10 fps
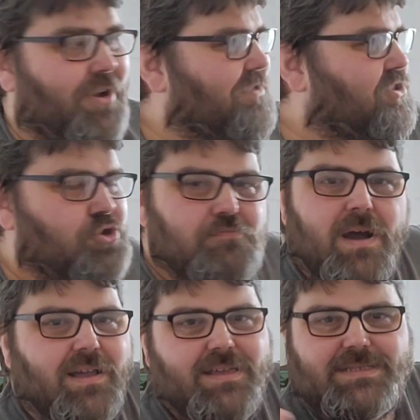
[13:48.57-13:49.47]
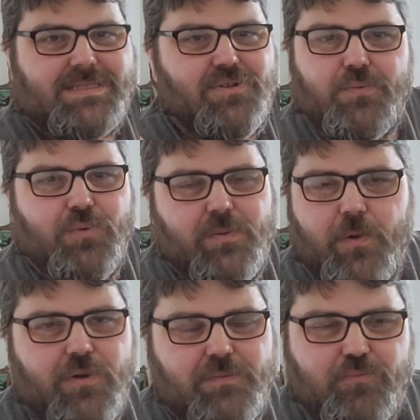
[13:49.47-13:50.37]
humongous, we
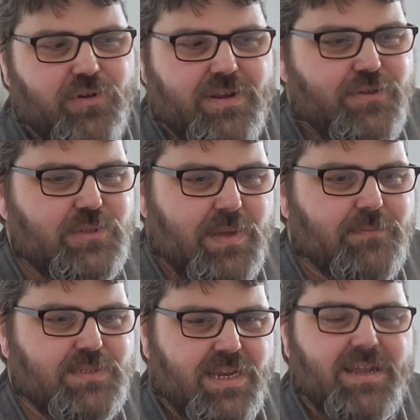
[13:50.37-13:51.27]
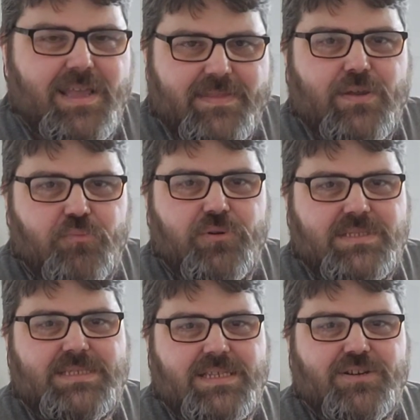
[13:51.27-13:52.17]
weren't printing newspapers here. They were
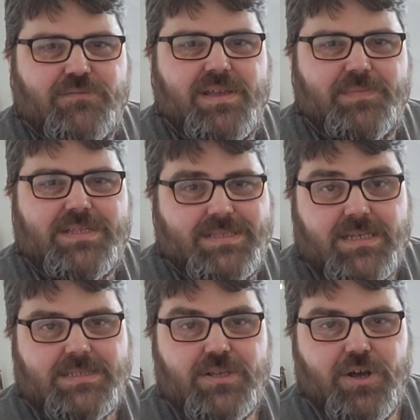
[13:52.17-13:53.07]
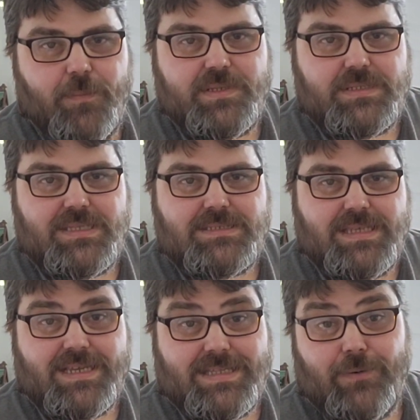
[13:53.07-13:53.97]
printing, maybe a dozen copies of this
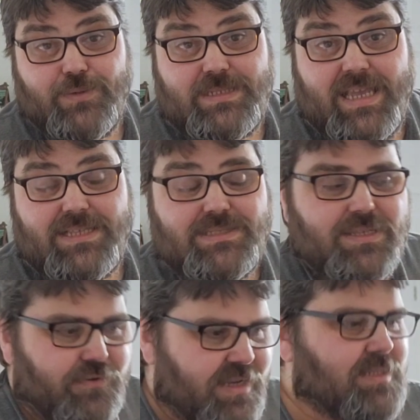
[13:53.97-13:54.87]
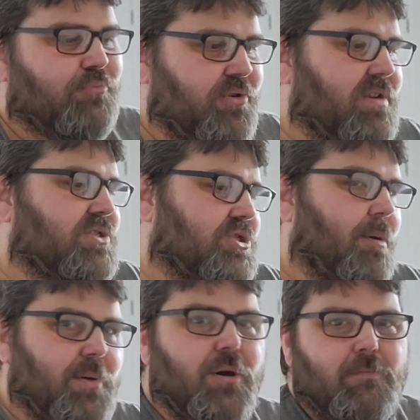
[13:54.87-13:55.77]
thing, and that was it. So there is a print
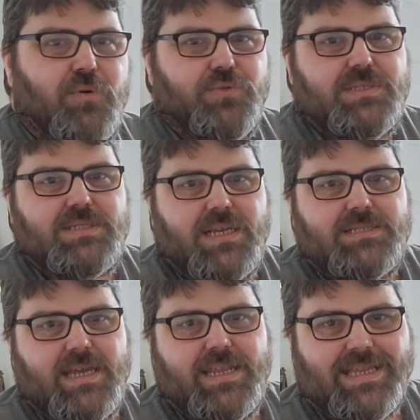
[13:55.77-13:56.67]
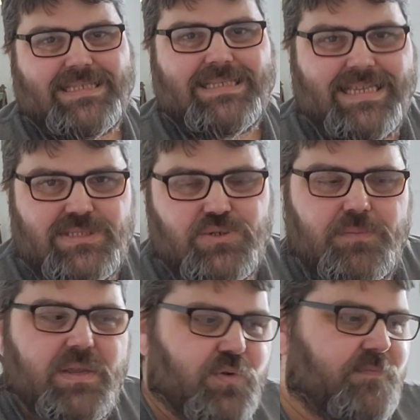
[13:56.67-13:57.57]
shop on board the Titanic. It's little,
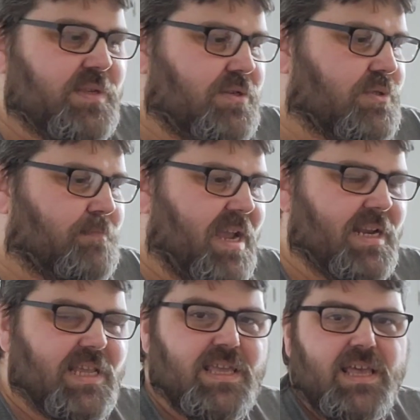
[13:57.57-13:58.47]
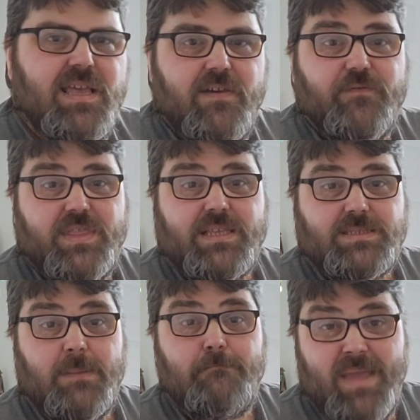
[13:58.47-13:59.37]
but it would have been used mainly for things
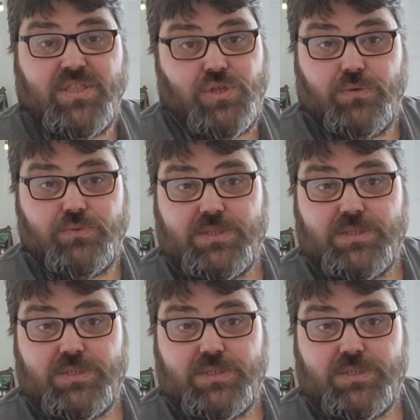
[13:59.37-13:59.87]
like menus.